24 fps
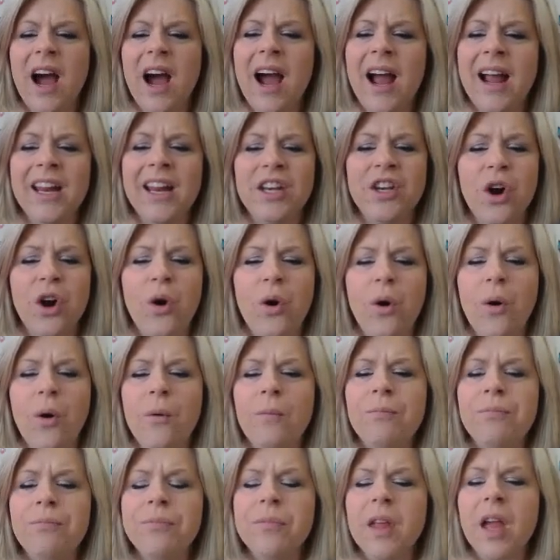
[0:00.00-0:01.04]
I know,
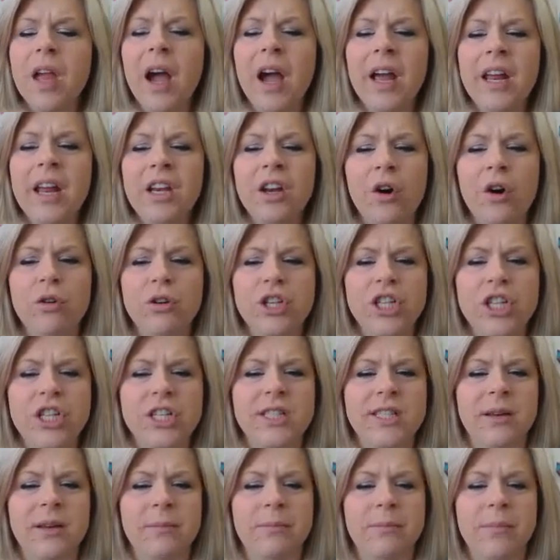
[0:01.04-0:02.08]
"I know," she
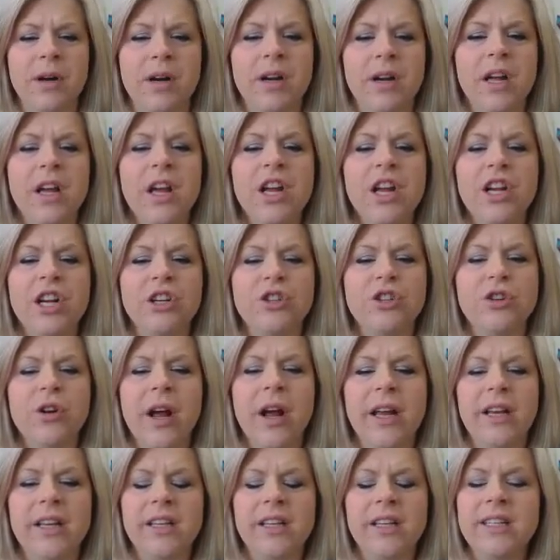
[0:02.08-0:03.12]
simpered, "you're
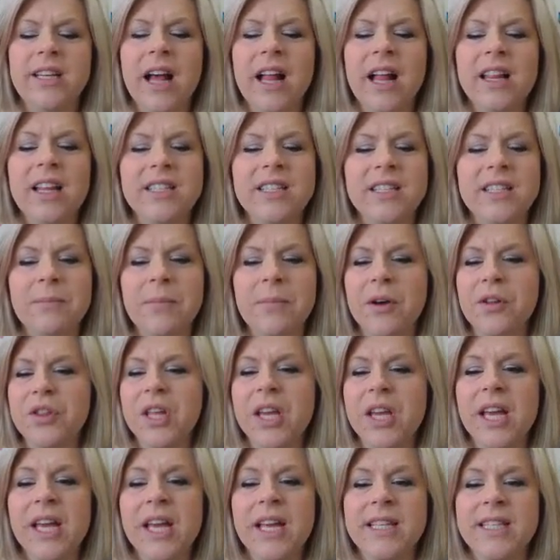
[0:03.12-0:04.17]
trying to tell us about
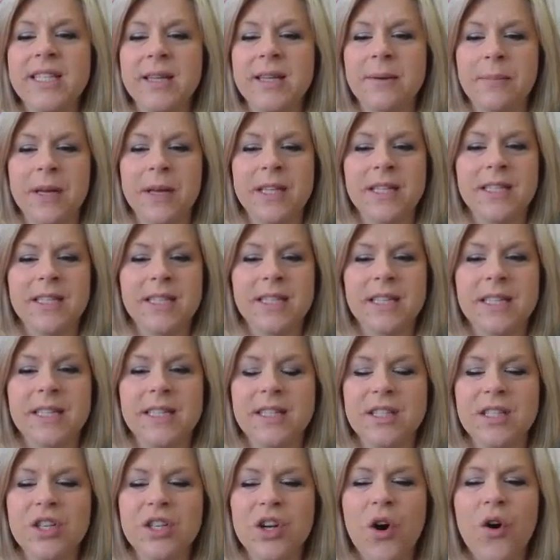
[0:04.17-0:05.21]
the itsy bitsy
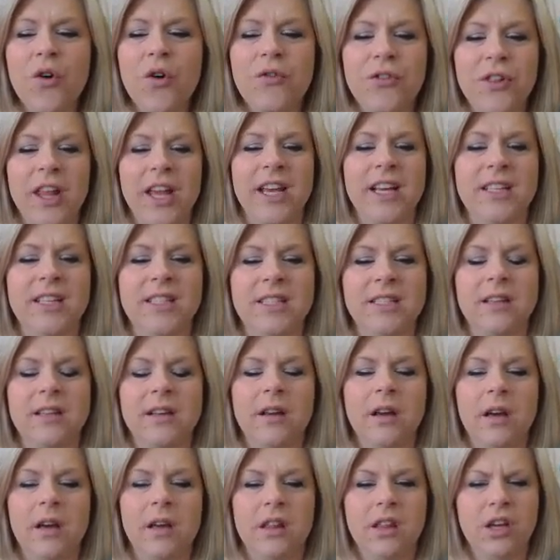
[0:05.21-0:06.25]
snowflings."
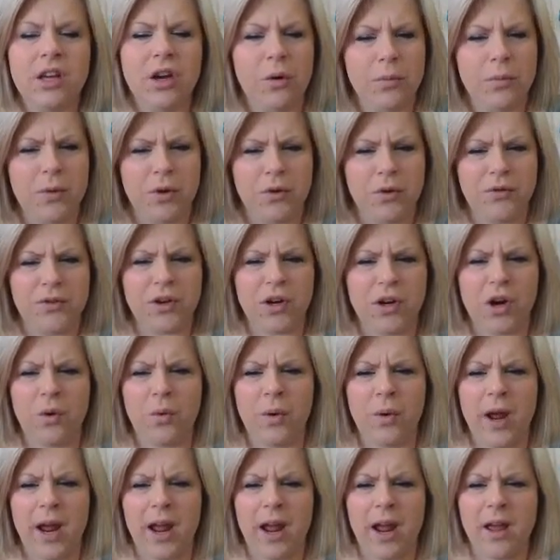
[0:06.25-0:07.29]
Theo moved her
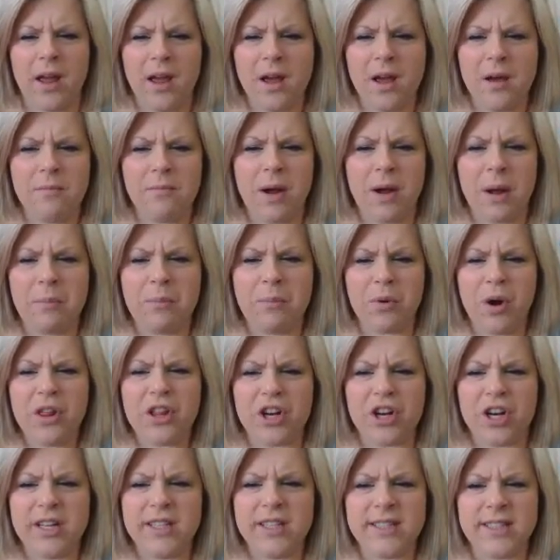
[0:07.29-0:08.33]
away. "My
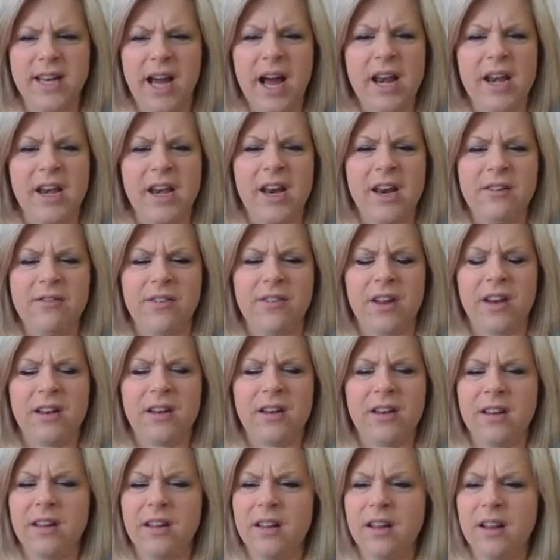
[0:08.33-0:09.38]
brother is not an infant,
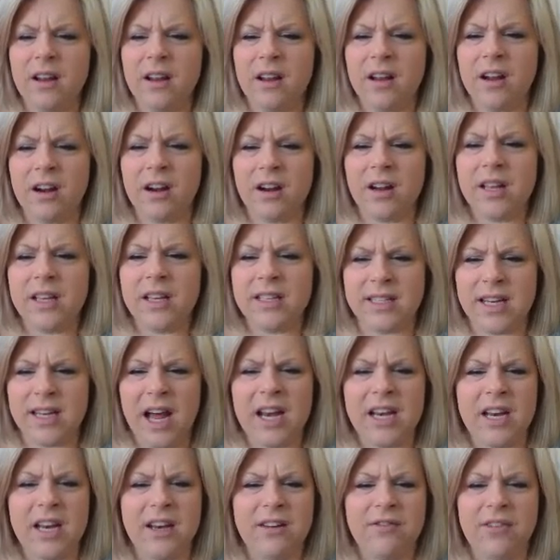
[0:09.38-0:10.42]
er, is
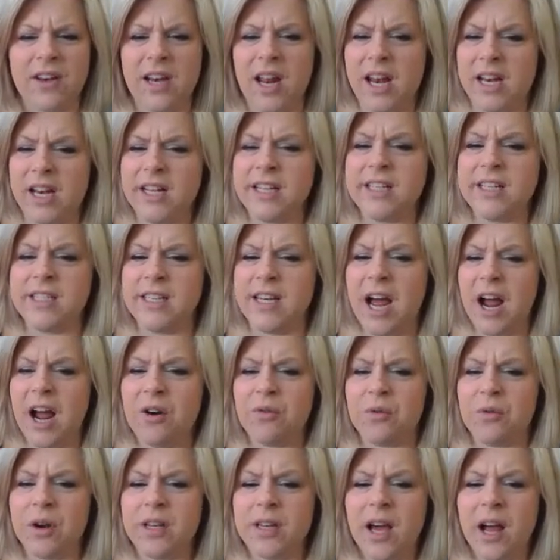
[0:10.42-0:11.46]
not an infant, and he's
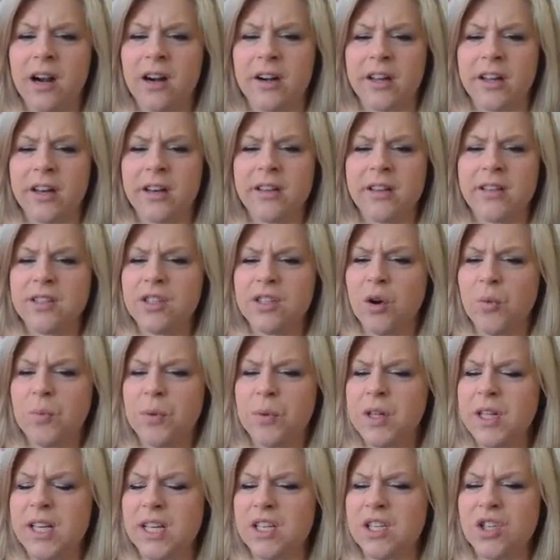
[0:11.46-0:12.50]
not retarded, so
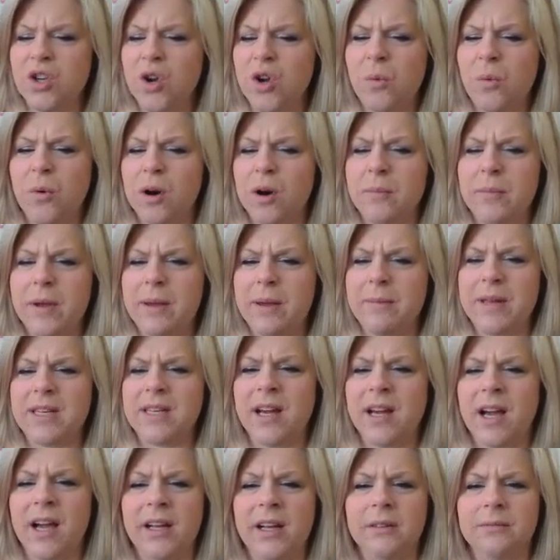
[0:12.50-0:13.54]
please no more baby
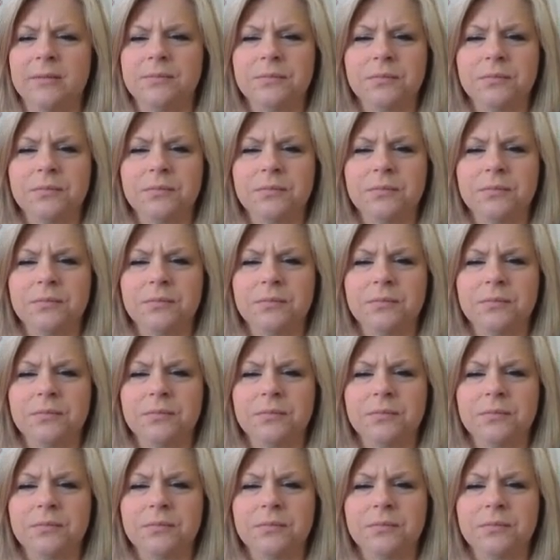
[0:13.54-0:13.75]
talk."